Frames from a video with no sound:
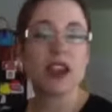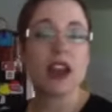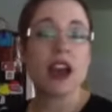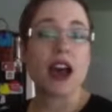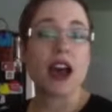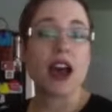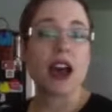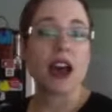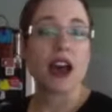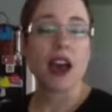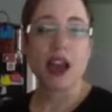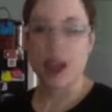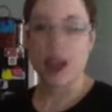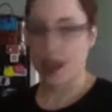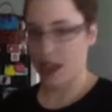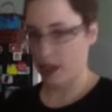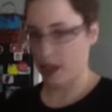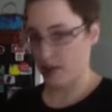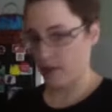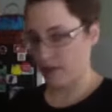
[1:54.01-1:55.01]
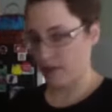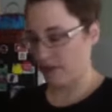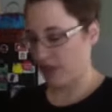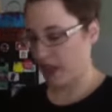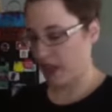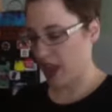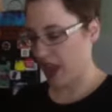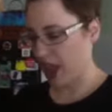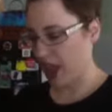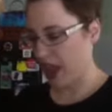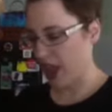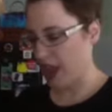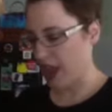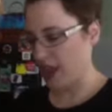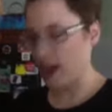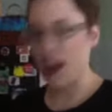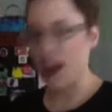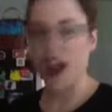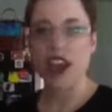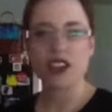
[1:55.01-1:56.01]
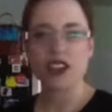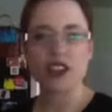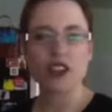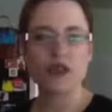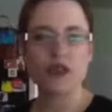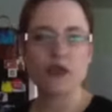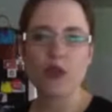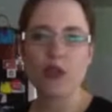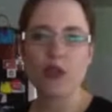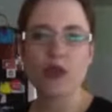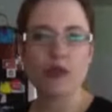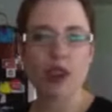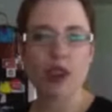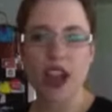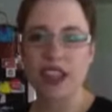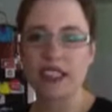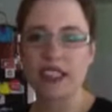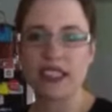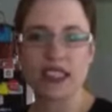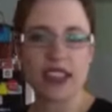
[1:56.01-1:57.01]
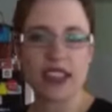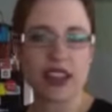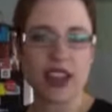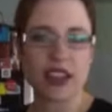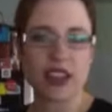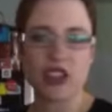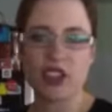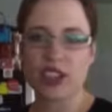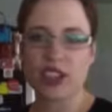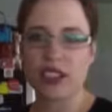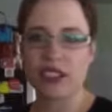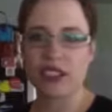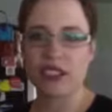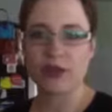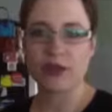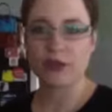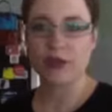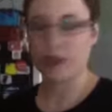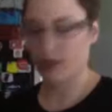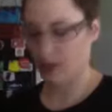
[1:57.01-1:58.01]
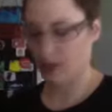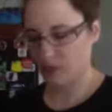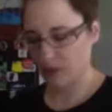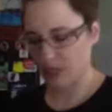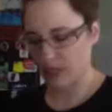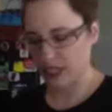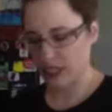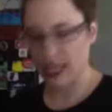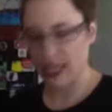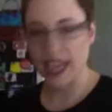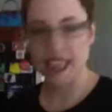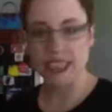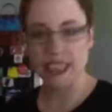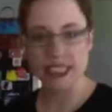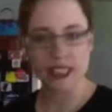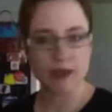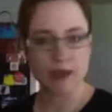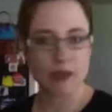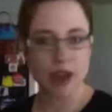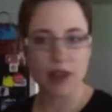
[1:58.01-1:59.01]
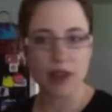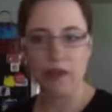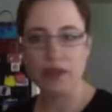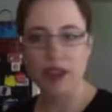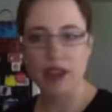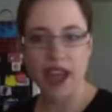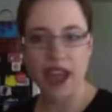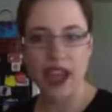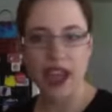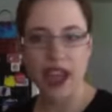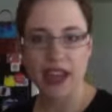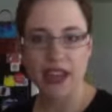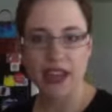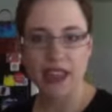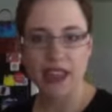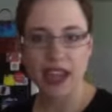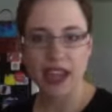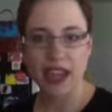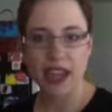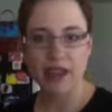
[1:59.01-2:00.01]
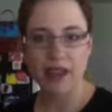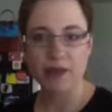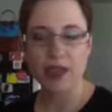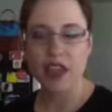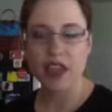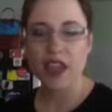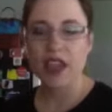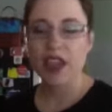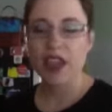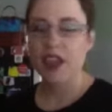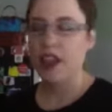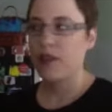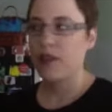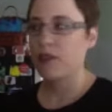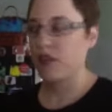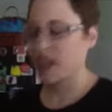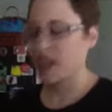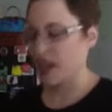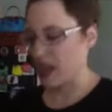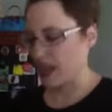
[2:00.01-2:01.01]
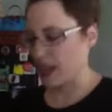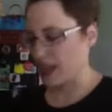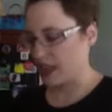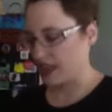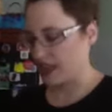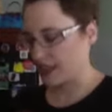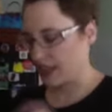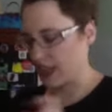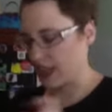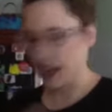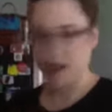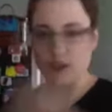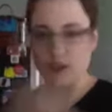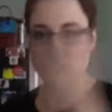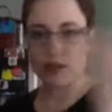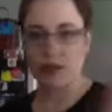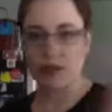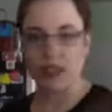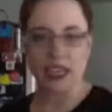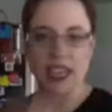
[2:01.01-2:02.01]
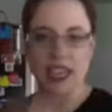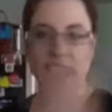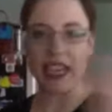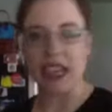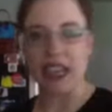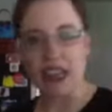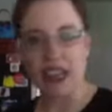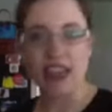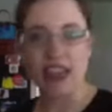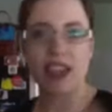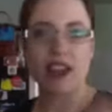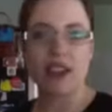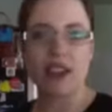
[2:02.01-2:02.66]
And I took 4 breasts and I just sliced them up ahead of time and I've just been like eating out